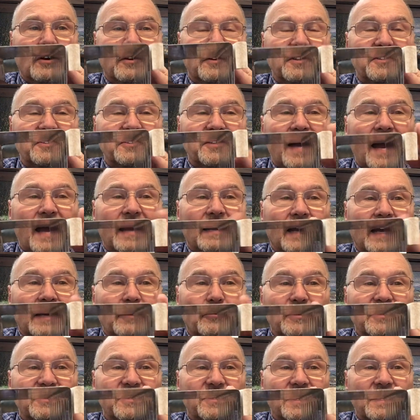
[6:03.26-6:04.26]
on the side like
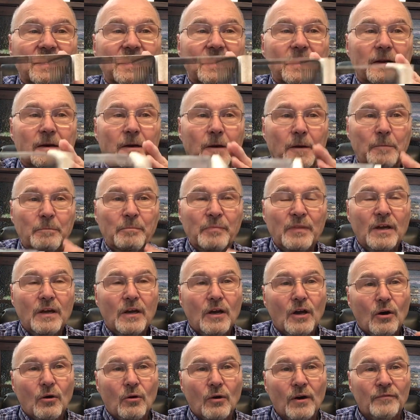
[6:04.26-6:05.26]
we see here.
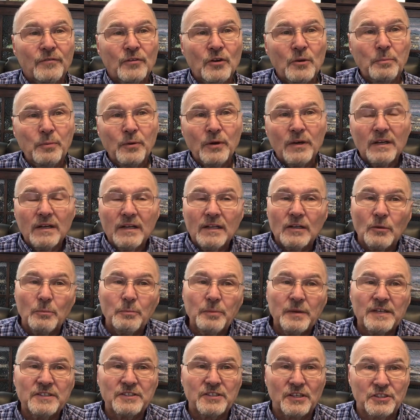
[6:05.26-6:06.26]
Well, if you put a little
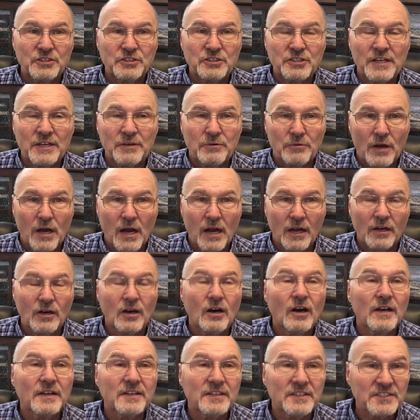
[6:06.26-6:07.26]
piece of sheetrock
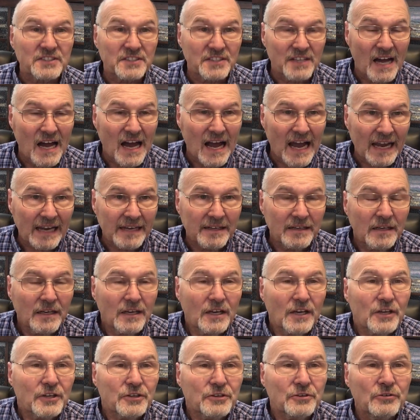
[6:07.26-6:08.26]
on the side,
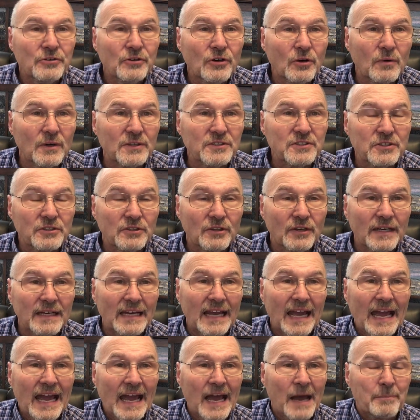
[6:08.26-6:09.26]
you know what's going to
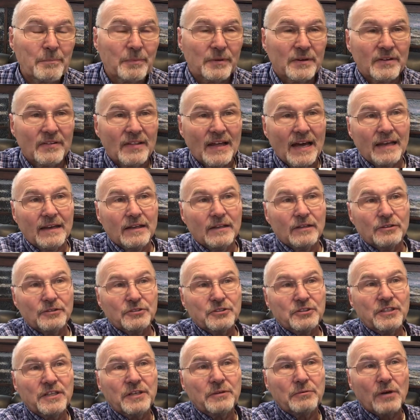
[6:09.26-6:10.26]
happen to that little
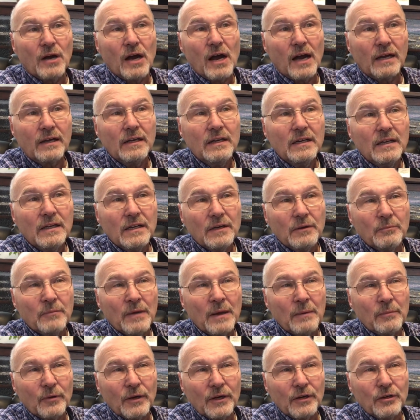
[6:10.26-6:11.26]
sheetrock.
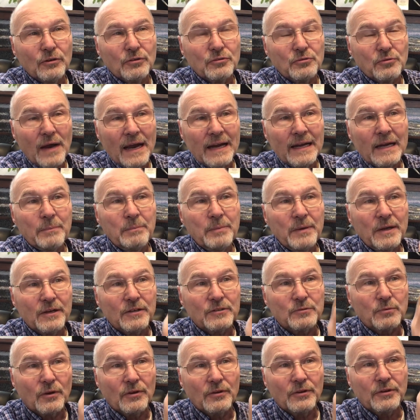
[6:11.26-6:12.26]
Remember, it goes right up here
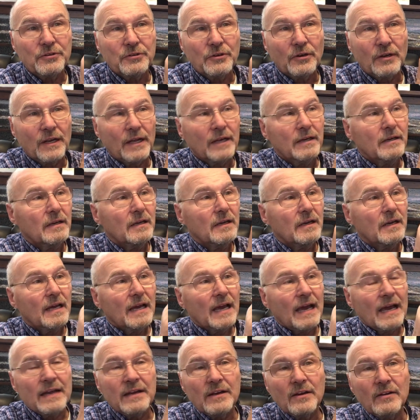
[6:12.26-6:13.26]
is where they're doing it,
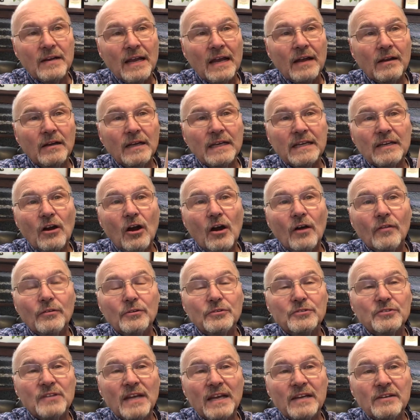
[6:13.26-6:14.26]
and they're nailing all
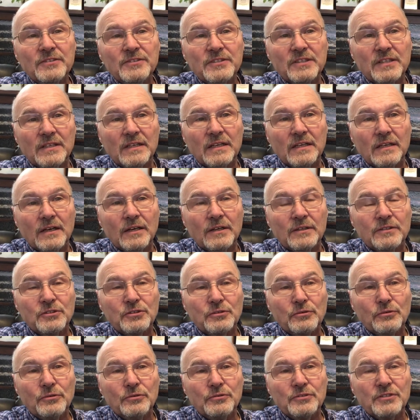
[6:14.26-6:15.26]
those nails and
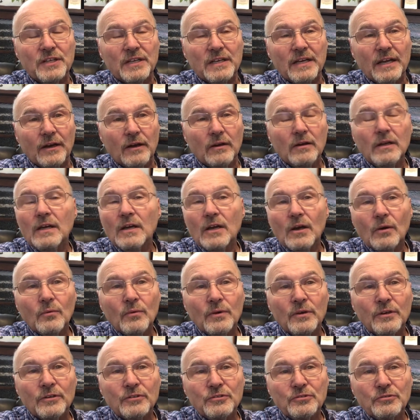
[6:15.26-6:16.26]
screws in there.
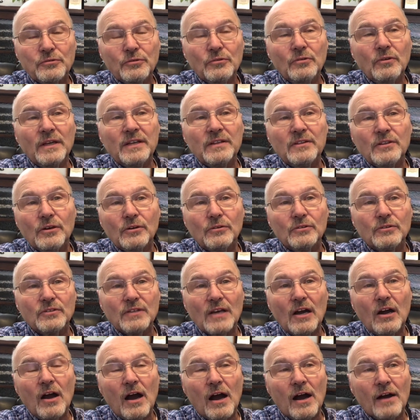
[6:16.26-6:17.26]
When they're screwing those
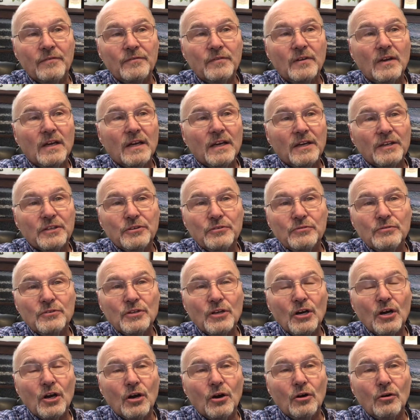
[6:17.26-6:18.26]
off, you
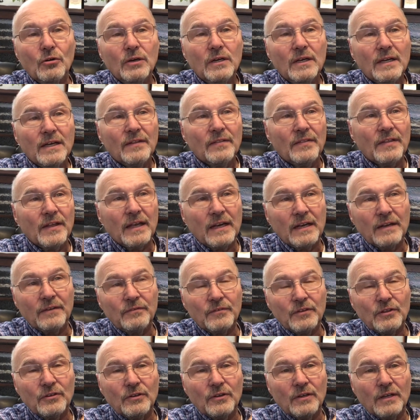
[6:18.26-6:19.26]
know that
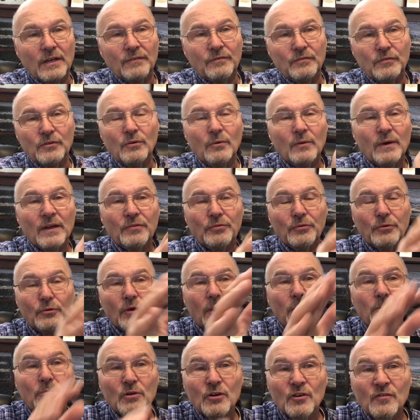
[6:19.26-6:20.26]
if you went through
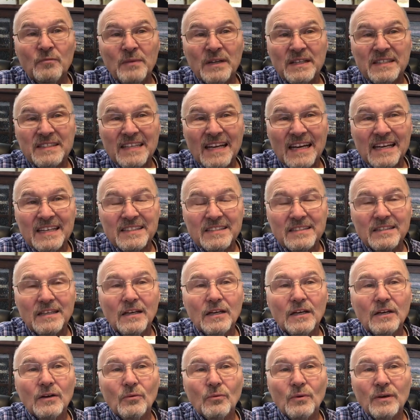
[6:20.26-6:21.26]
a movement test,
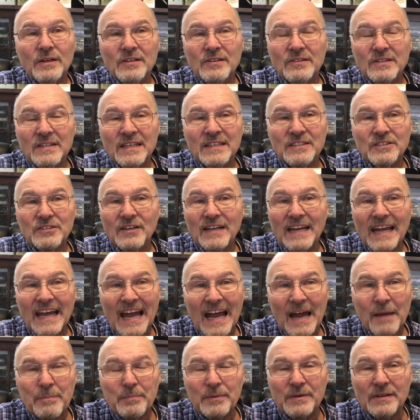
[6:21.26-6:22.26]
what do you think is going to
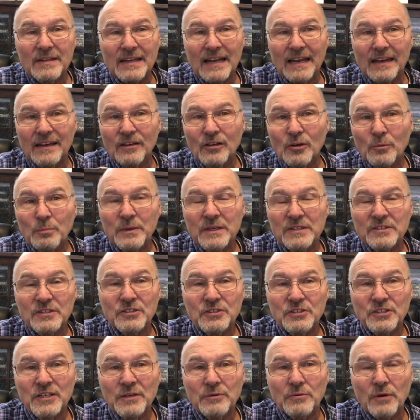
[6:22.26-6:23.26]
happen to that little piece of
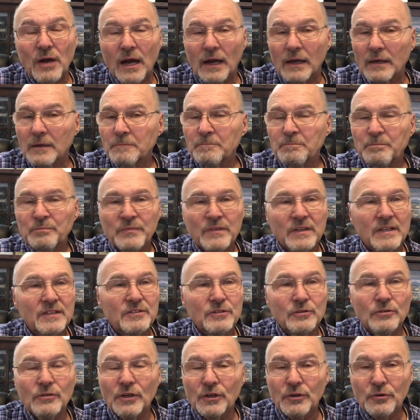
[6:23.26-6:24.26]
sheetrock? It's
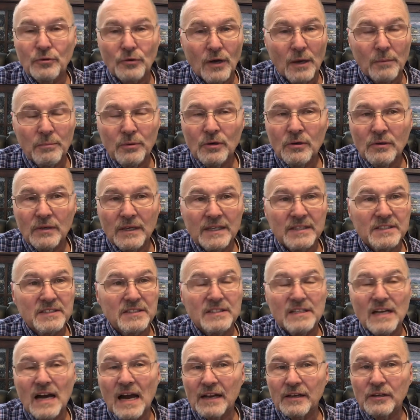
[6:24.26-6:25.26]
going to crumble. It's
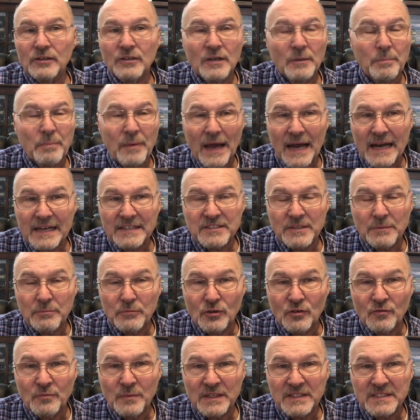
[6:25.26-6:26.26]
not going to pass a
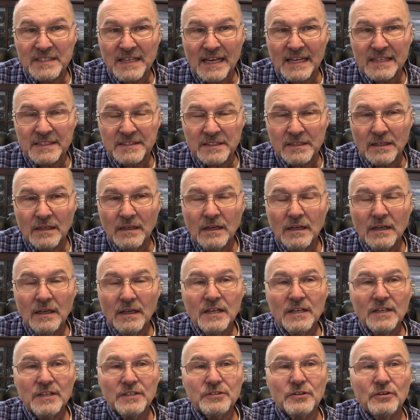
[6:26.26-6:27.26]
movement test.
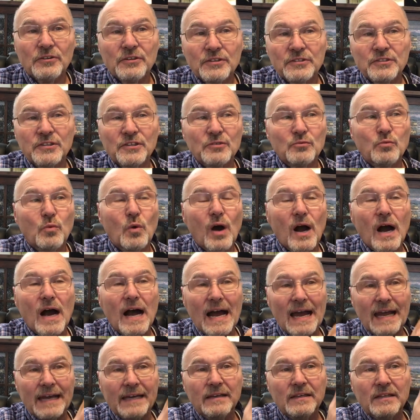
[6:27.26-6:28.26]
So this is
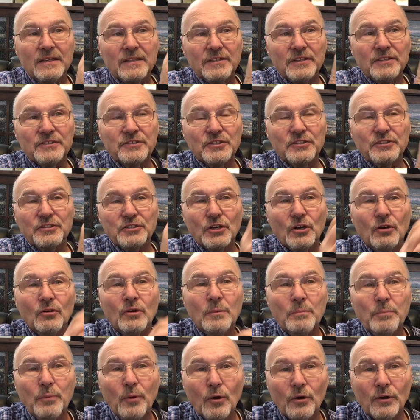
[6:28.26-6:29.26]
why this is so
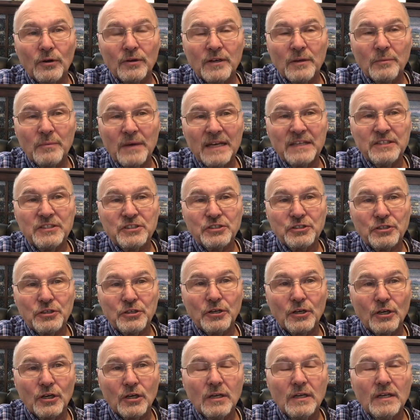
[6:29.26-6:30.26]
important to make
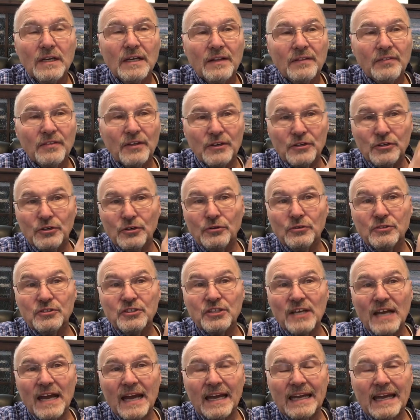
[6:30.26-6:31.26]
sure that you
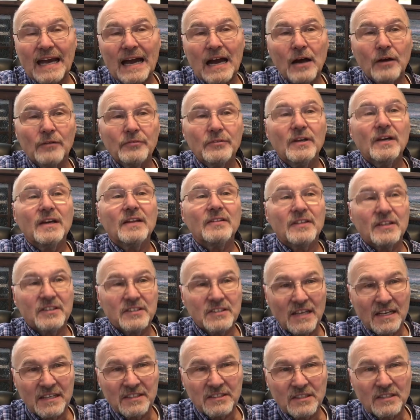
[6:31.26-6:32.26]
check out the
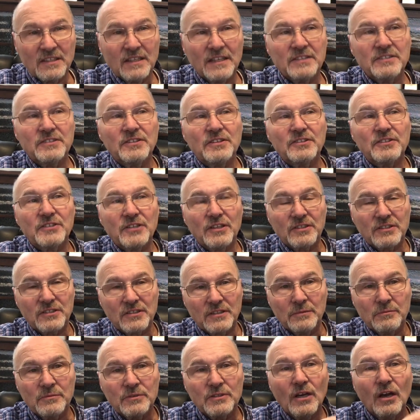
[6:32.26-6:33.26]
tested listed
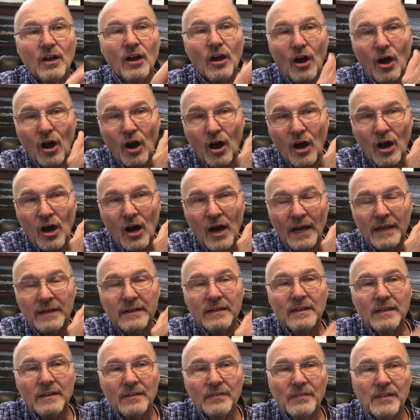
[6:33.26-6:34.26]
systems on
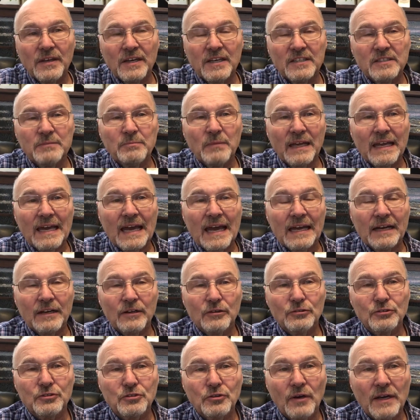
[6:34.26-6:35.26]
these
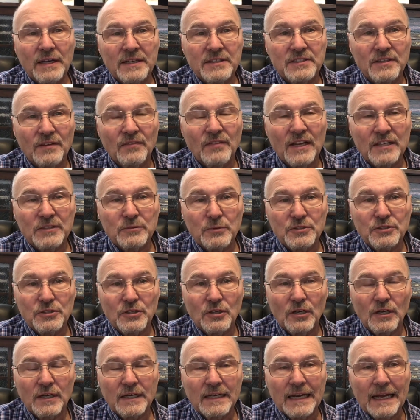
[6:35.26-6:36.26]
mechanical joints, if that's what you're
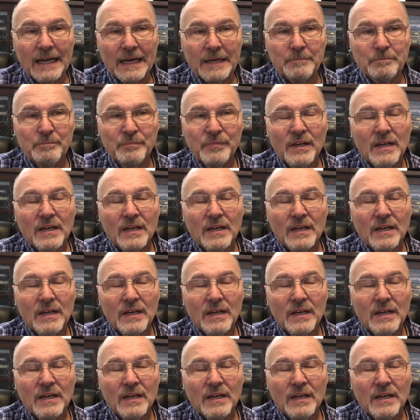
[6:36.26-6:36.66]
looking at.